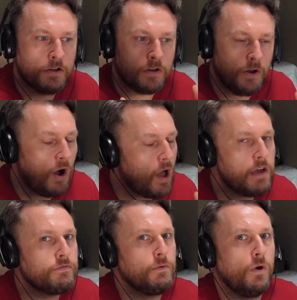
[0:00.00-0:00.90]
Not
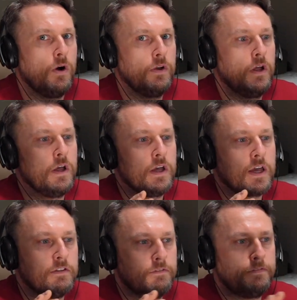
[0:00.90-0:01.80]
everyone
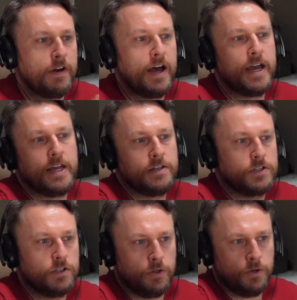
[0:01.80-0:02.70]
can
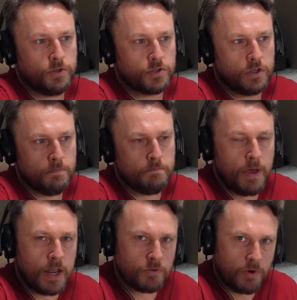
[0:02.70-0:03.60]
find those
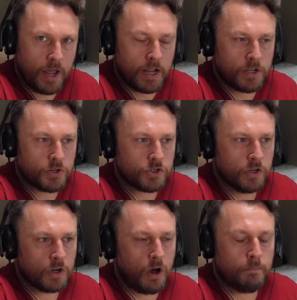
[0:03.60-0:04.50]
mid-range
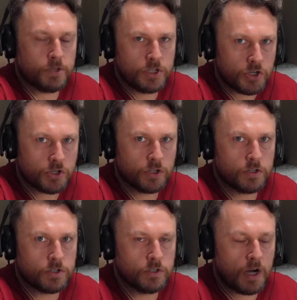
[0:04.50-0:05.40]

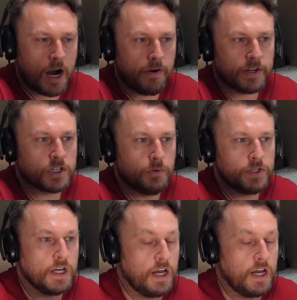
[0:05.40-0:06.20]
compositions that are exquisite.